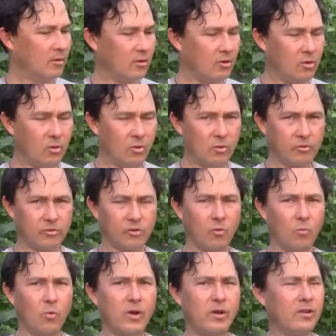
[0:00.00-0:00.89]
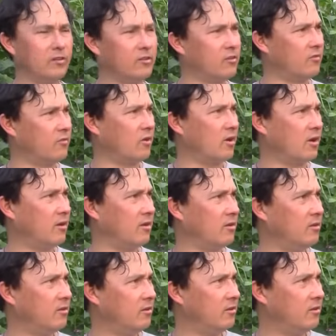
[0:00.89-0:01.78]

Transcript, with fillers: Cool. So what is the variety?